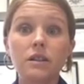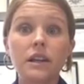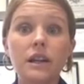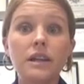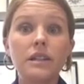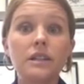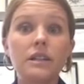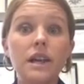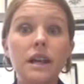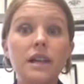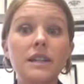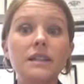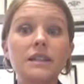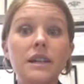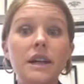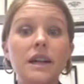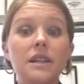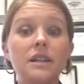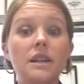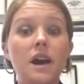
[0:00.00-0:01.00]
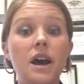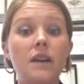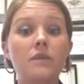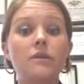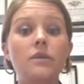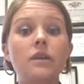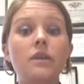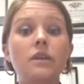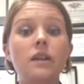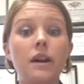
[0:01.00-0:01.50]
it does take
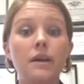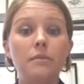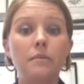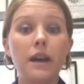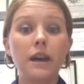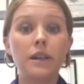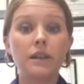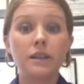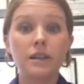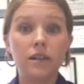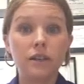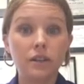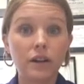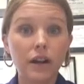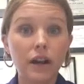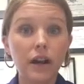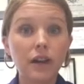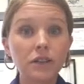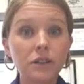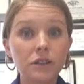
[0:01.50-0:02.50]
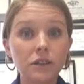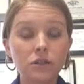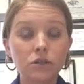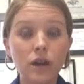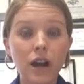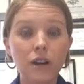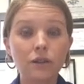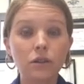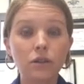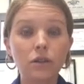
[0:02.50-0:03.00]
time for the Lyme bacteria to
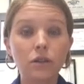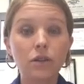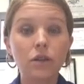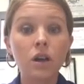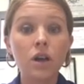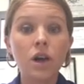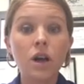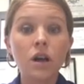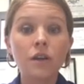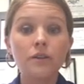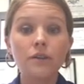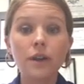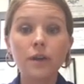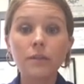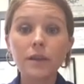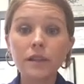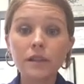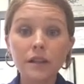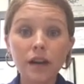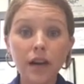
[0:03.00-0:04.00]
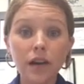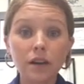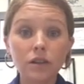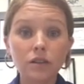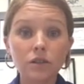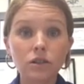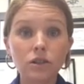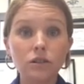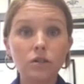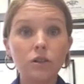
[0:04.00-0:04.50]
travel from the tick
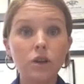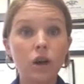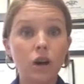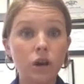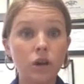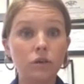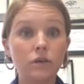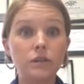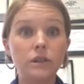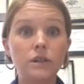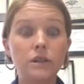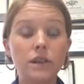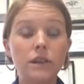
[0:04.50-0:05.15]
to the host,